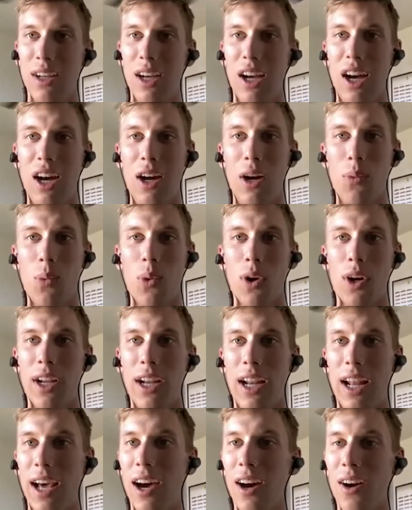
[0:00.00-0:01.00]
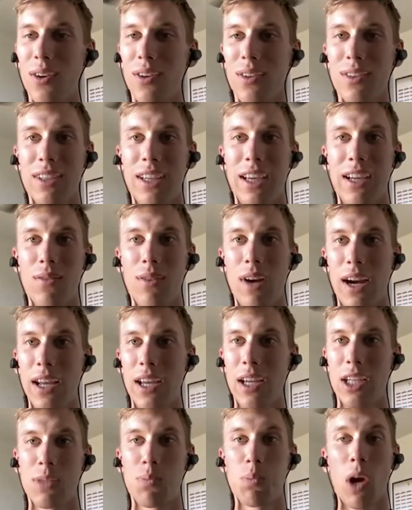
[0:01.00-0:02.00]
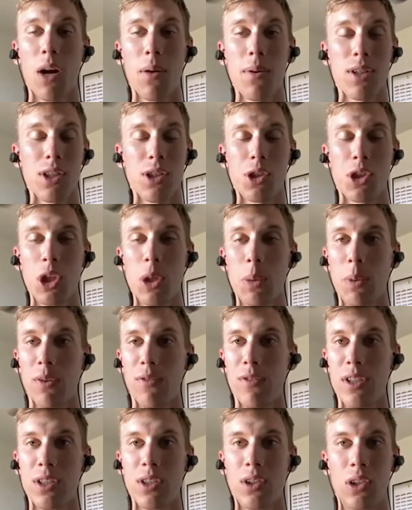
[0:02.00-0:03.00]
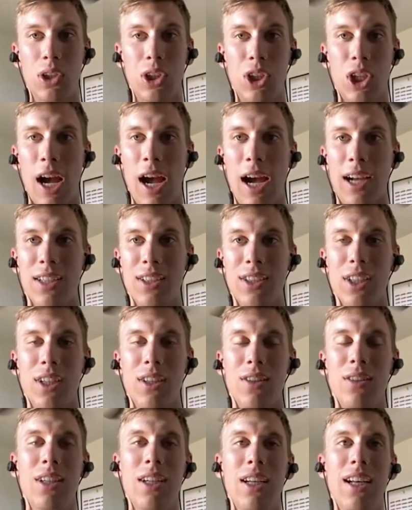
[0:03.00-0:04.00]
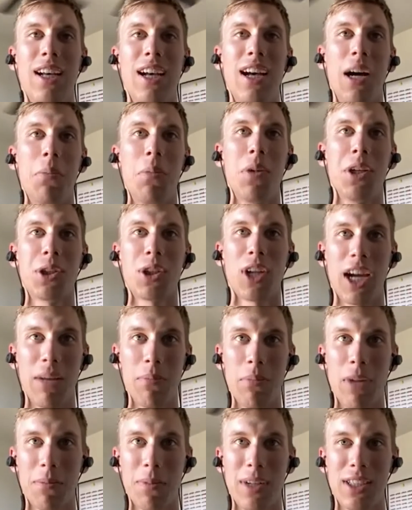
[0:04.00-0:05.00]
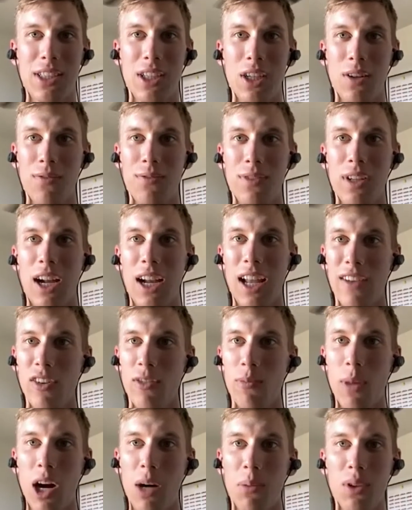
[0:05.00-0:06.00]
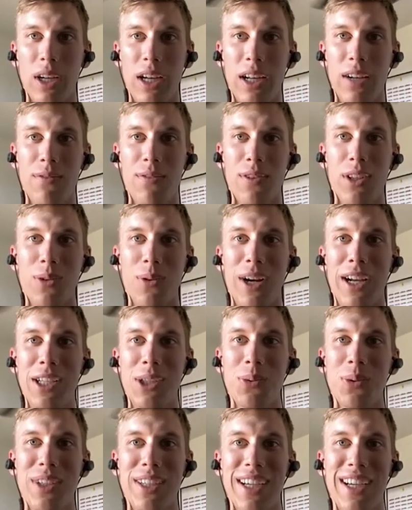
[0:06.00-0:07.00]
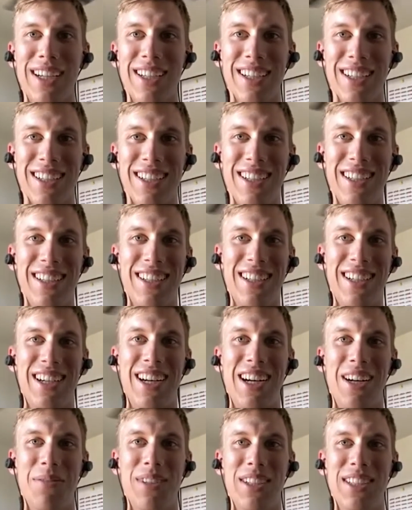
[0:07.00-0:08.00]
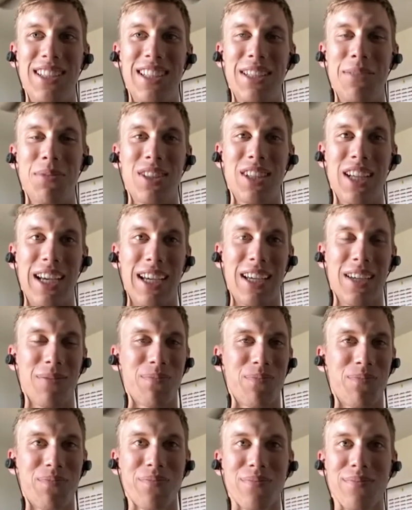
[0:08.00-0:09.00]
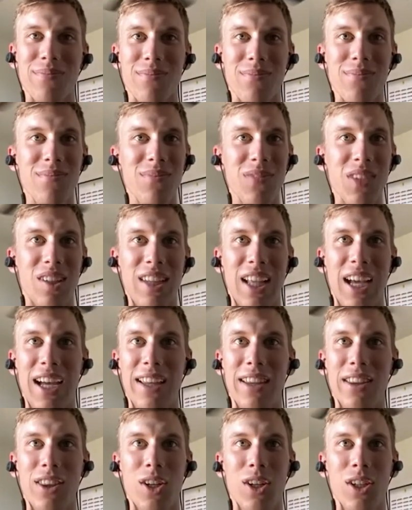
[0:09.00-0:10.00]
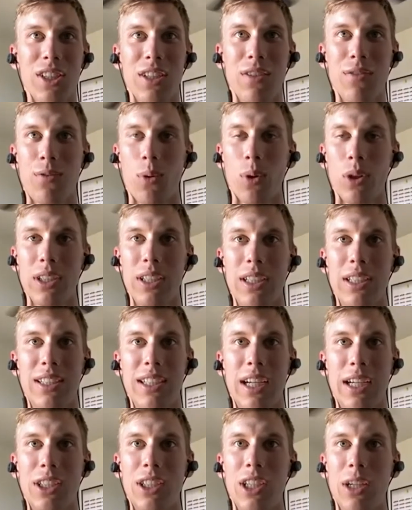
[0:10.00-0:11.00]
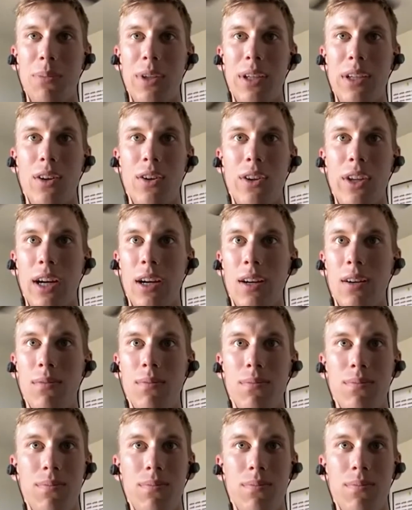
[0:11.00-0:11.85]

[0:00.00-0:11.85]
working out, getting ready, because Barber is a super physical track. So I'm going to try and make myself not have a bobblehead for the race weekend. It seems like that 13-14 section up the hill there